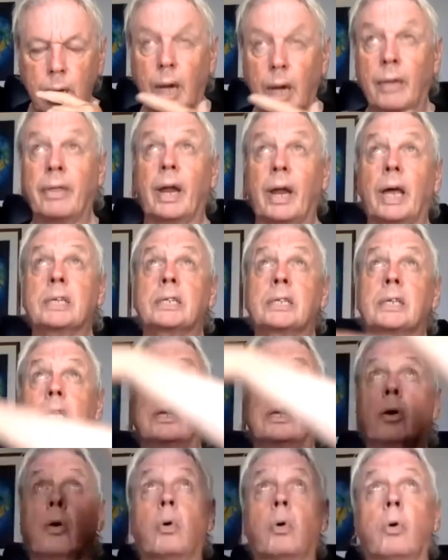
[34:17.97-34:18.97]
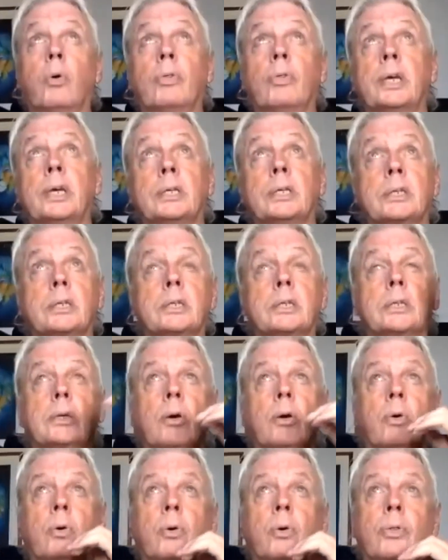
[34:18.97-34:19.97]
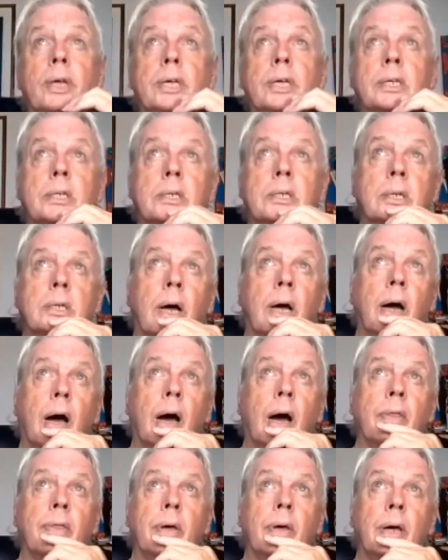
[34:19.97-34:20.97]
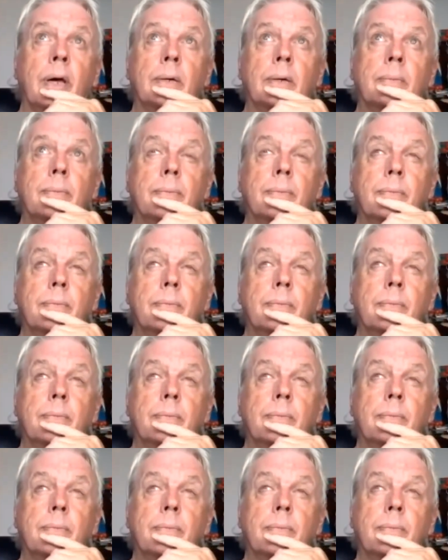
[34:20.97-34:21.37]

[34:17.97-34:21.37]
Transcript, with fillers: And then I see all this, all this uh, other